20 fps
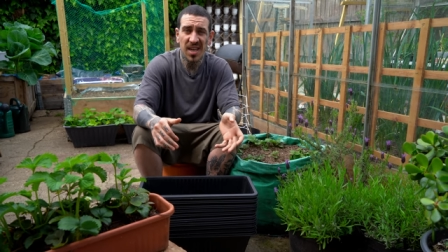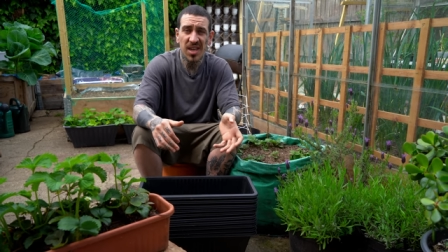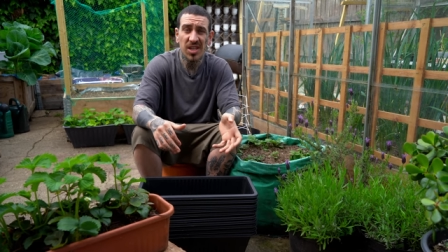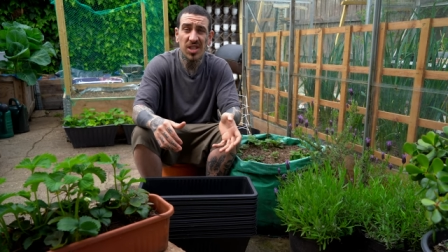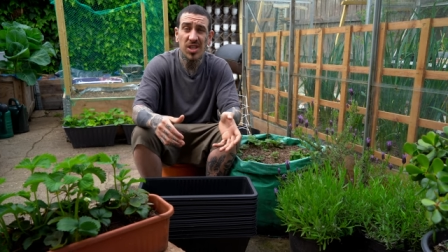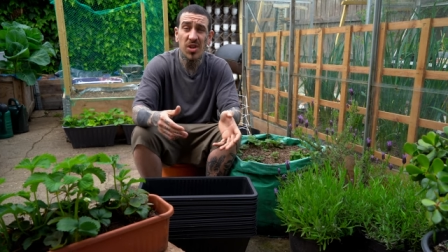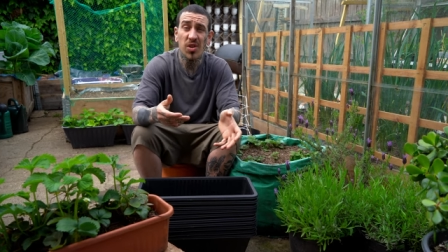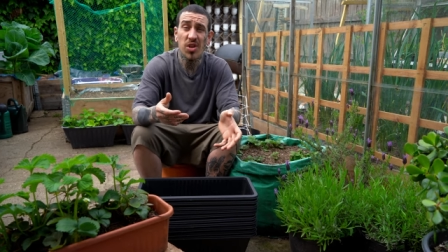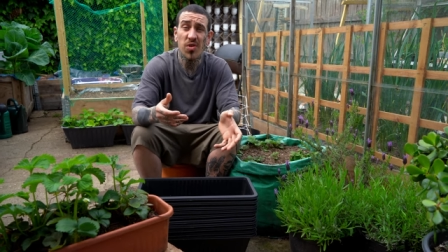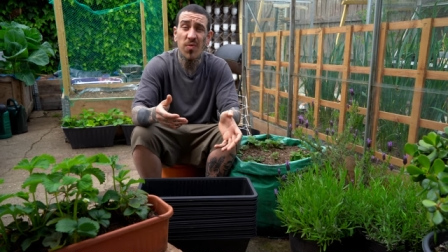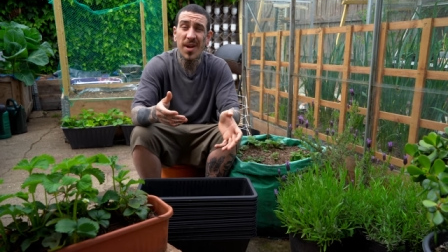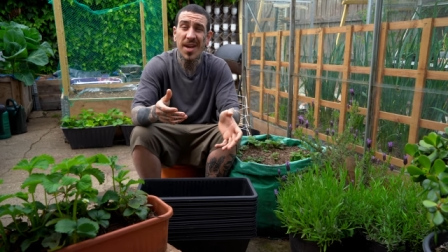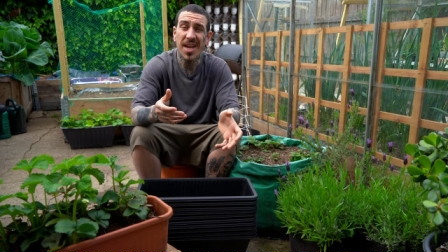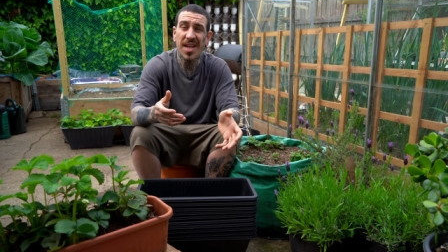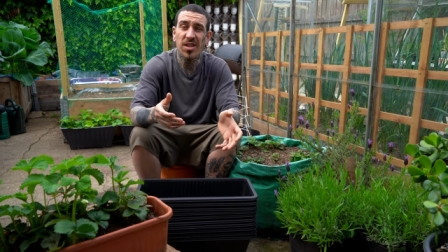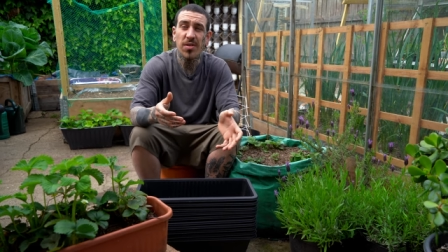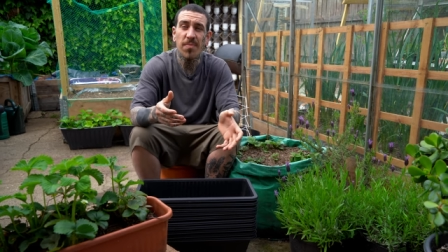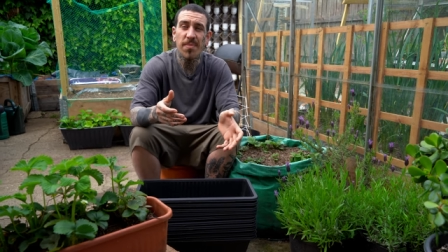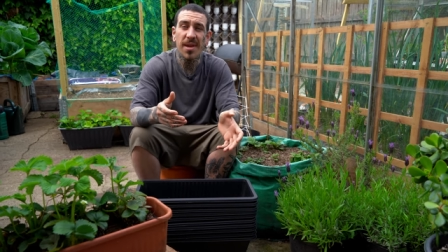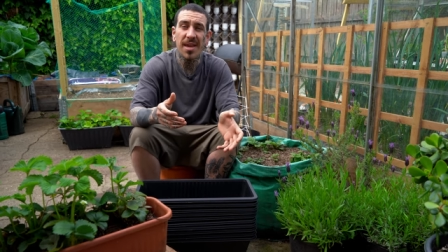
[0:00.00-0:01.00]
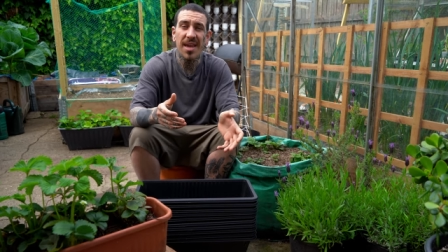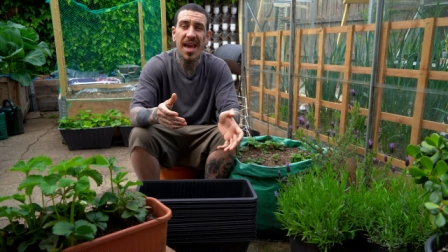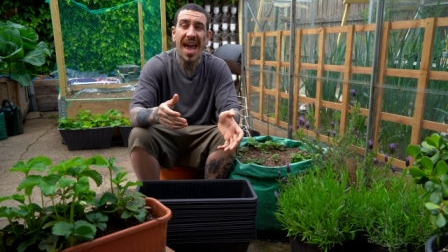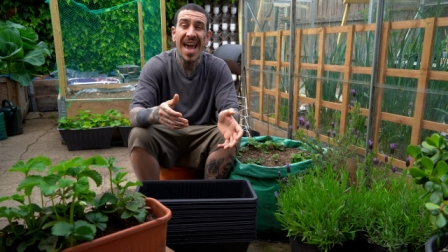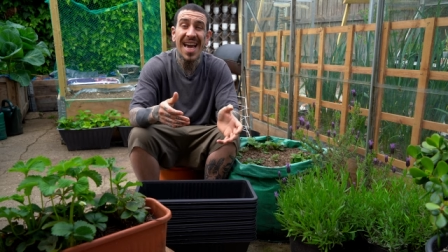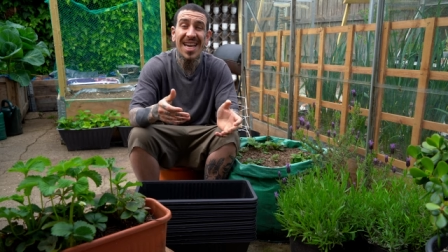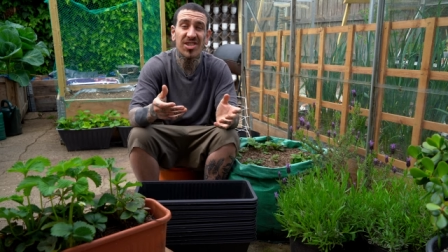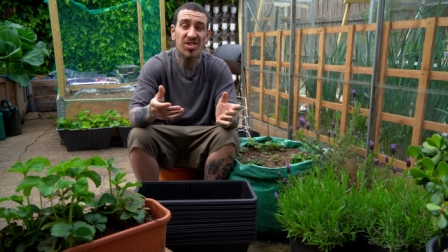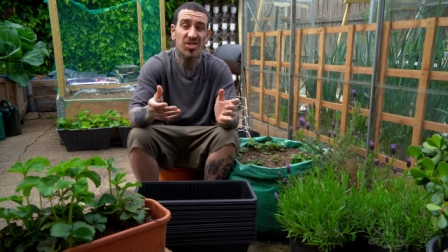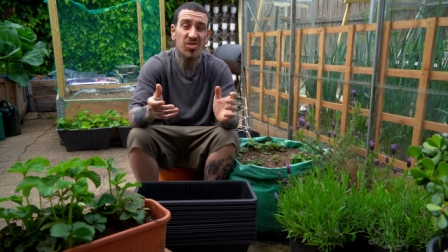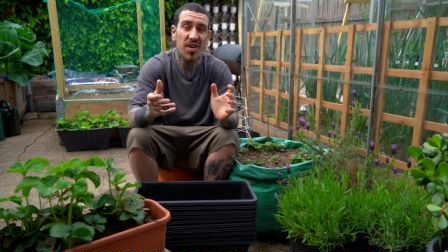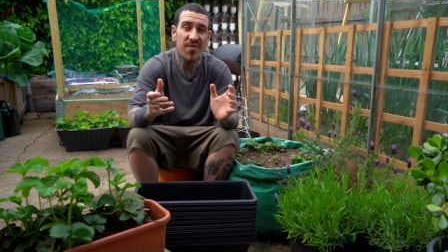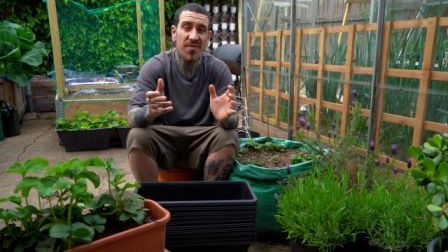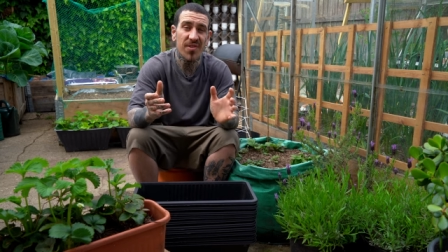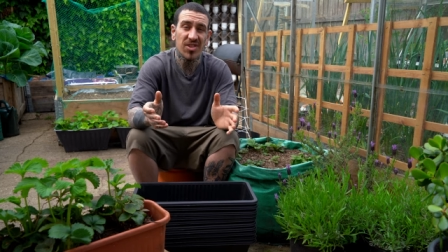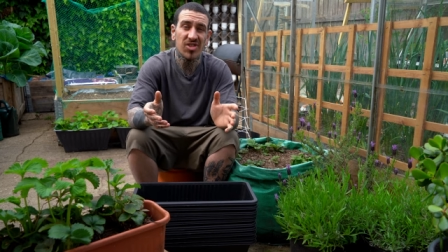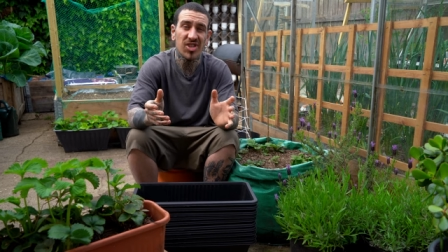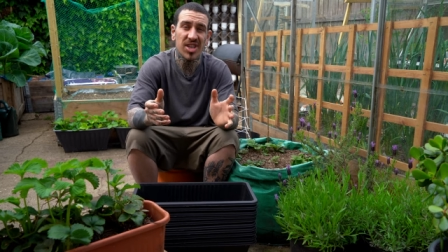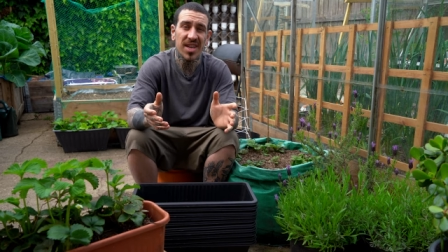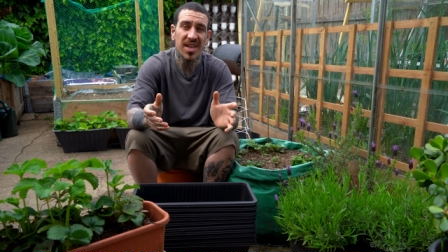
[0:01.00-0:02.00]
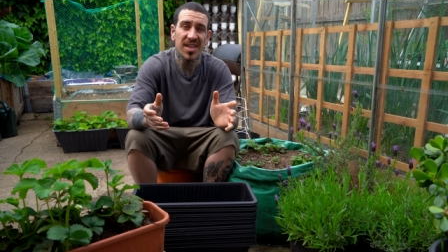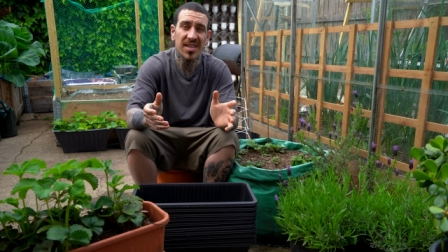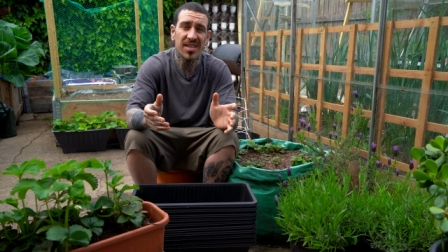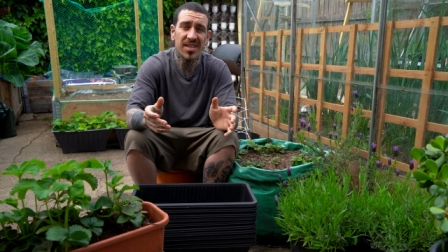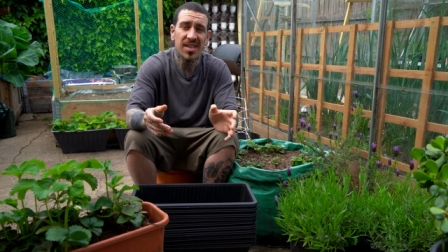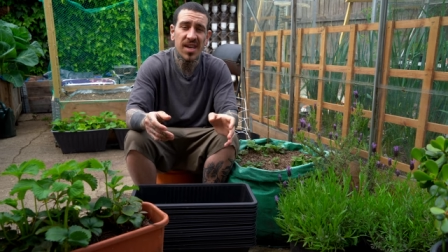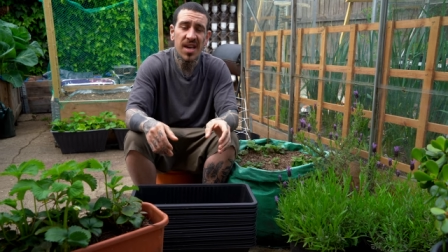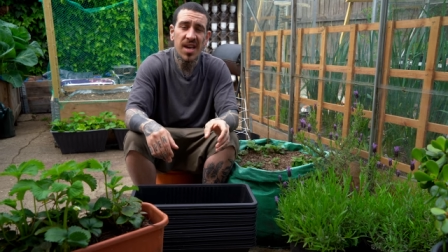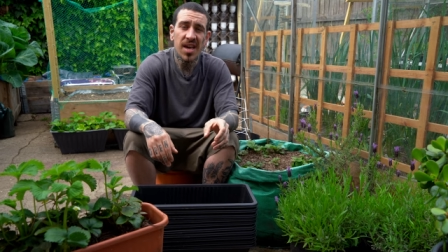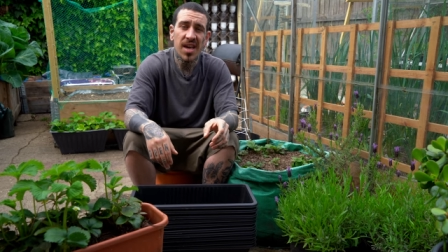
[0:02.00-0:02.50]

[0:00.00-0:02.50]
so you will need to be extra vigilant